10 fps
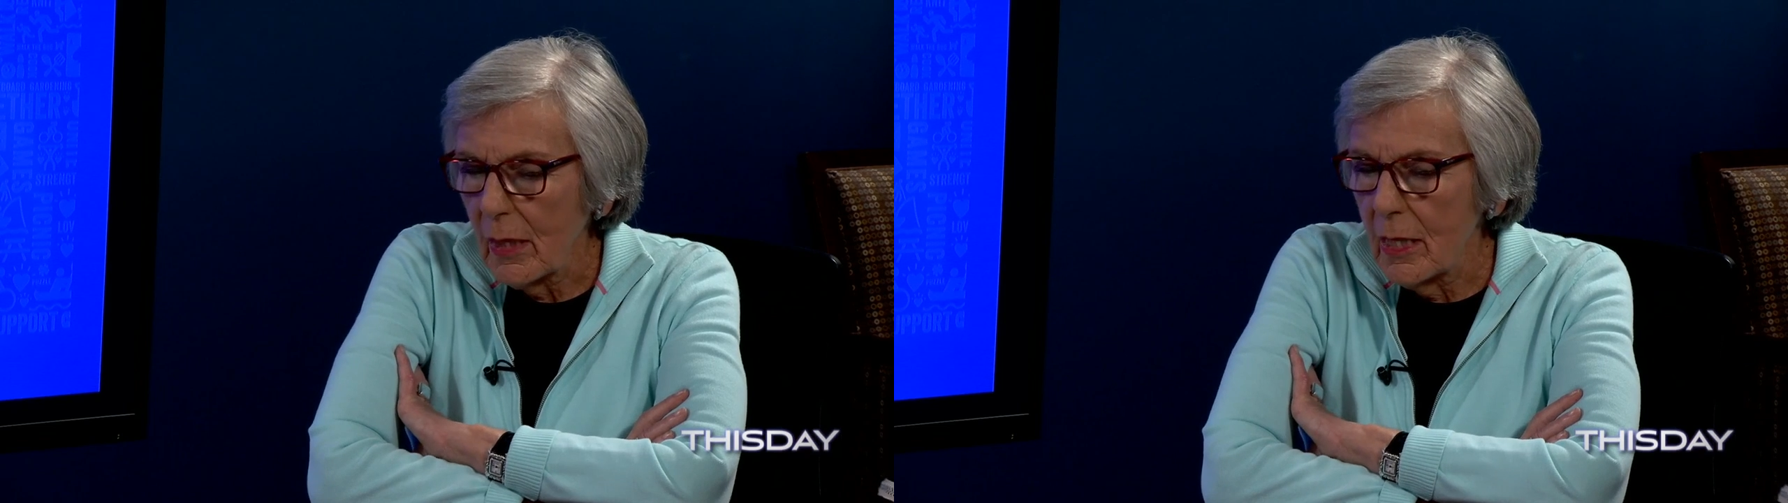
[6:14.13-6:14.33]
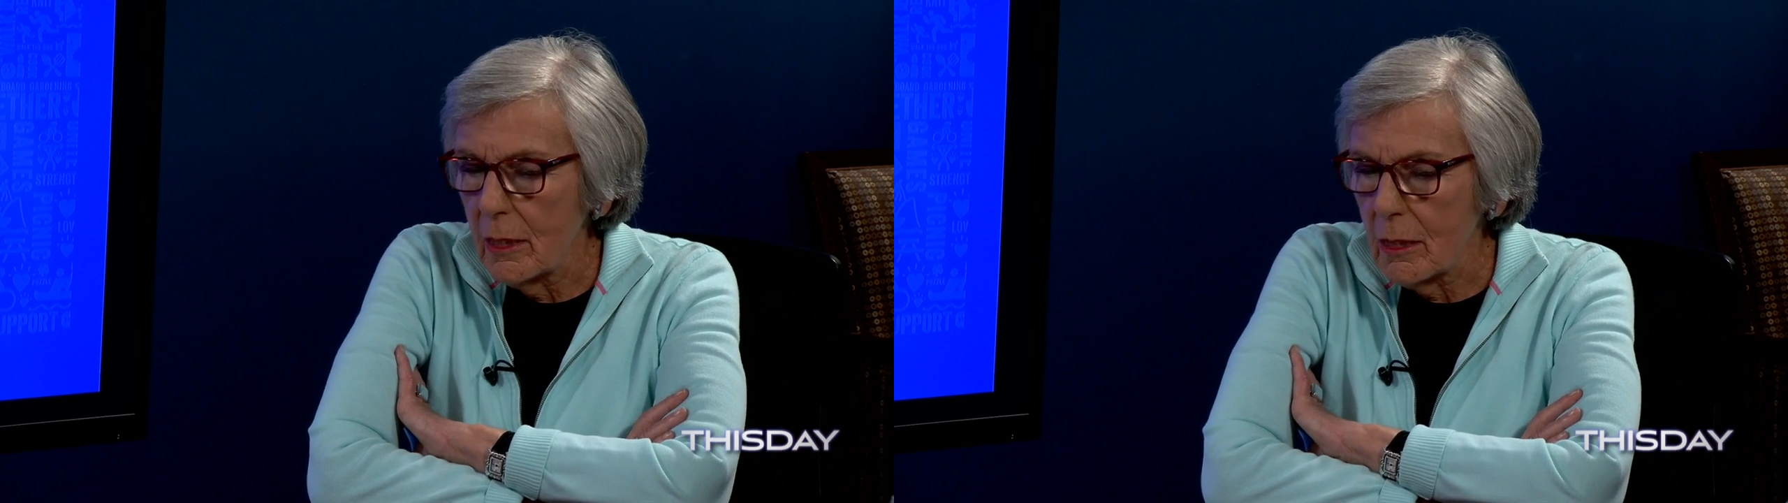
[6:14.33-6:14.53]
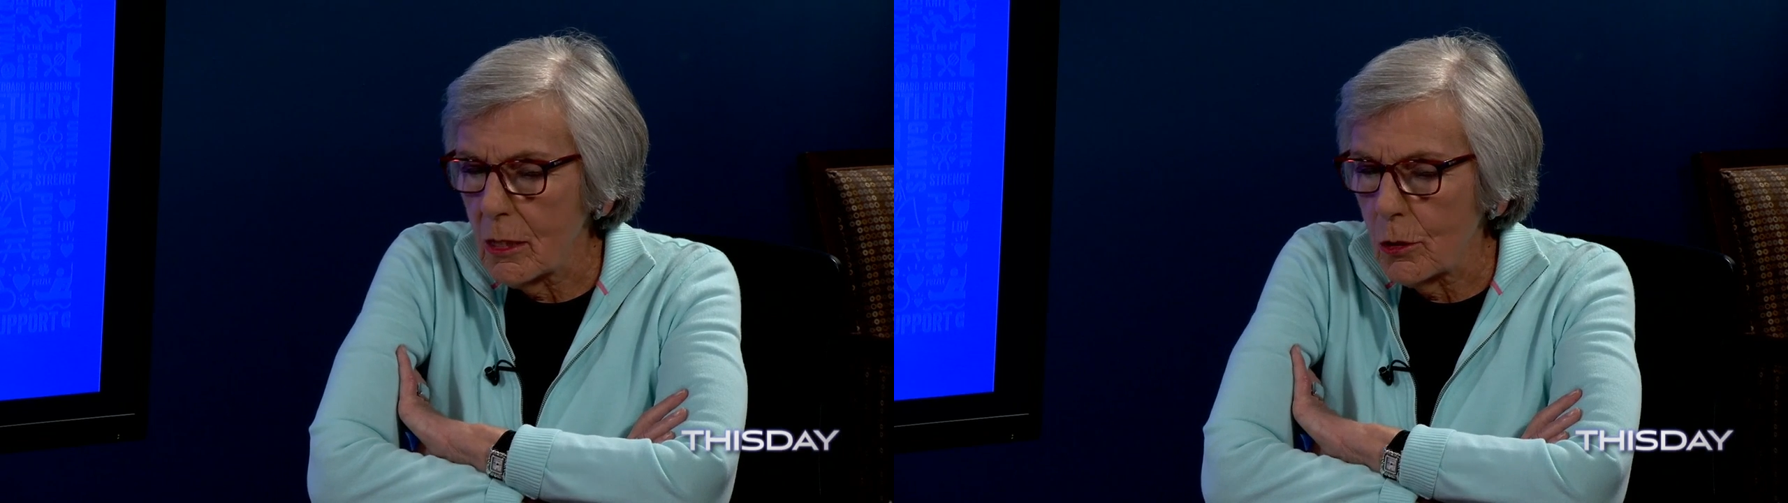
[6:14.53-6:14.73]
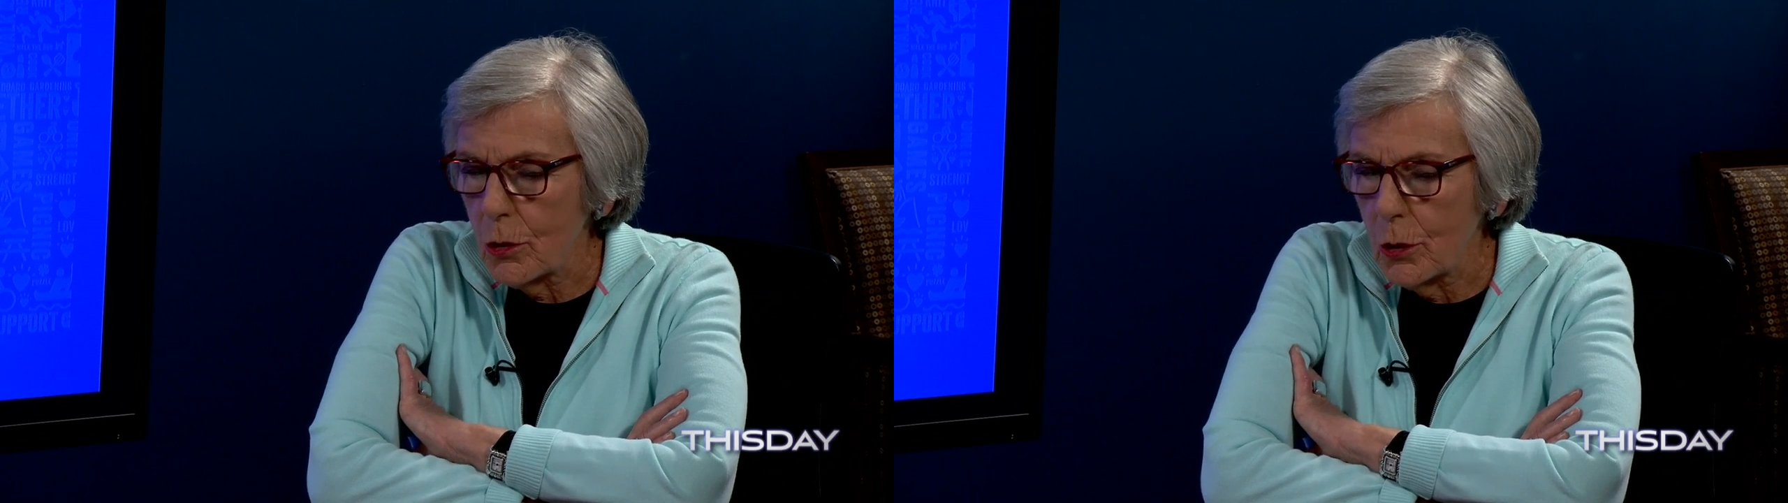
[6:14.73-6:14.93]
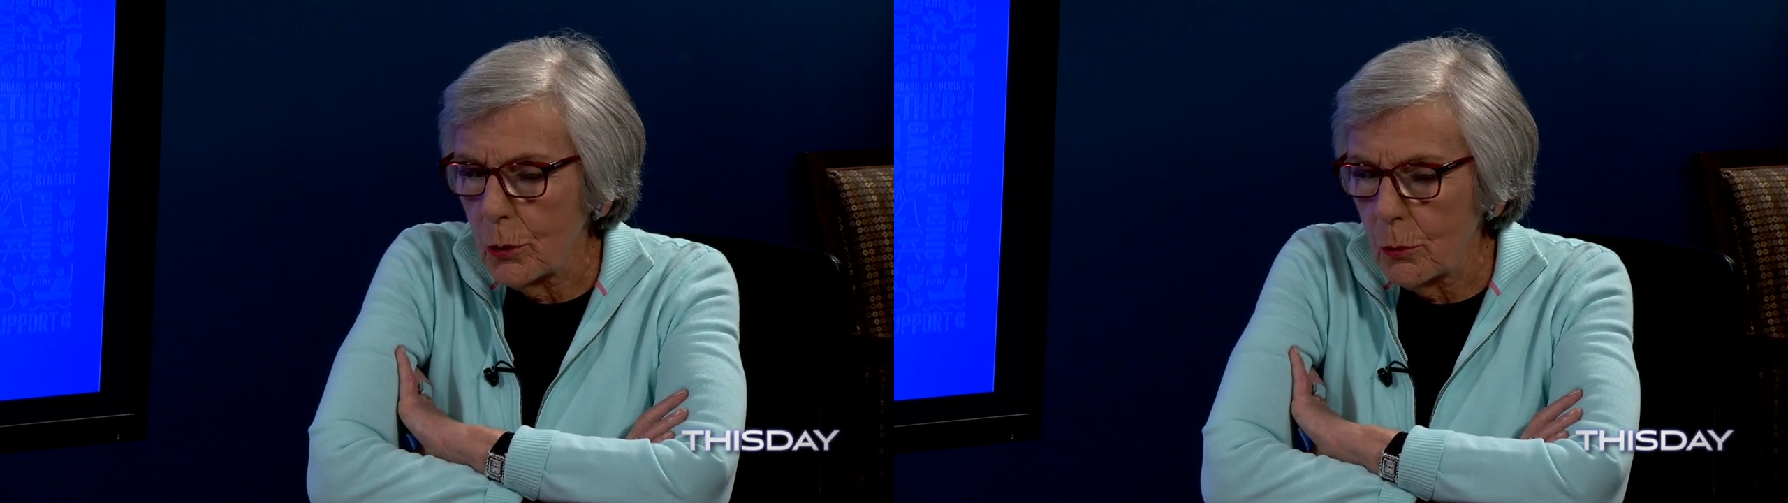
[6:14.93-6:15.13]

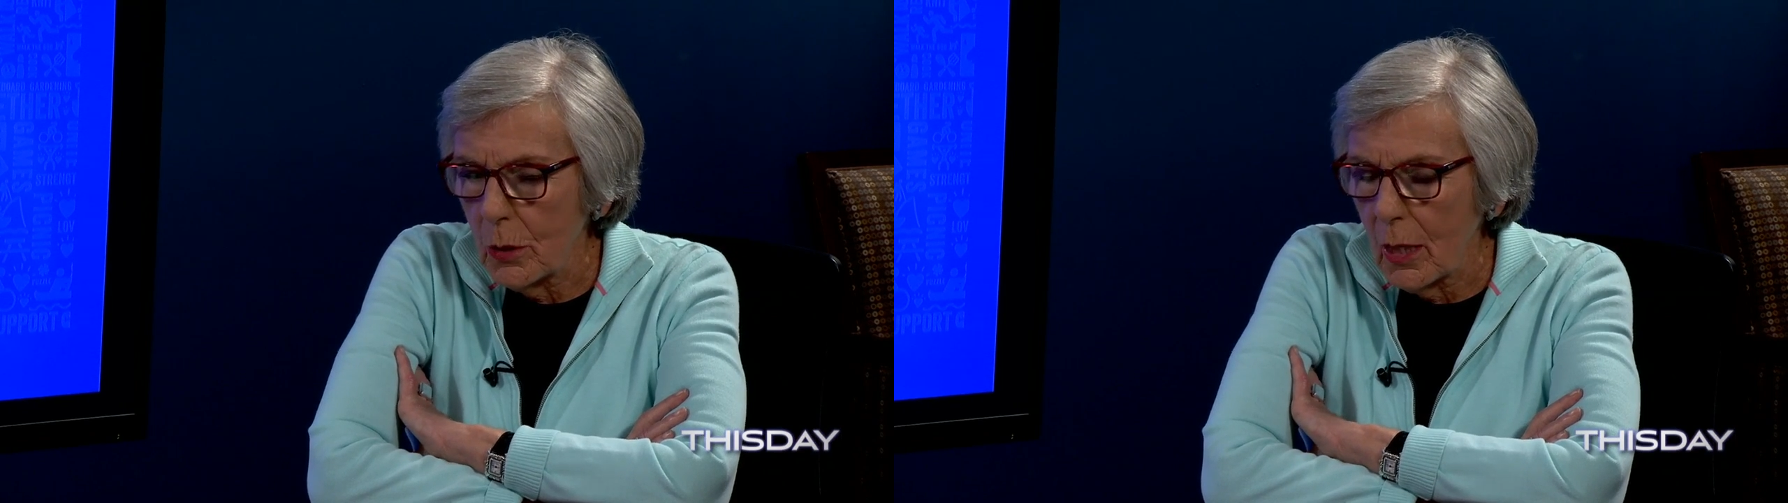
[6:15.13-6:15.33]
Institute.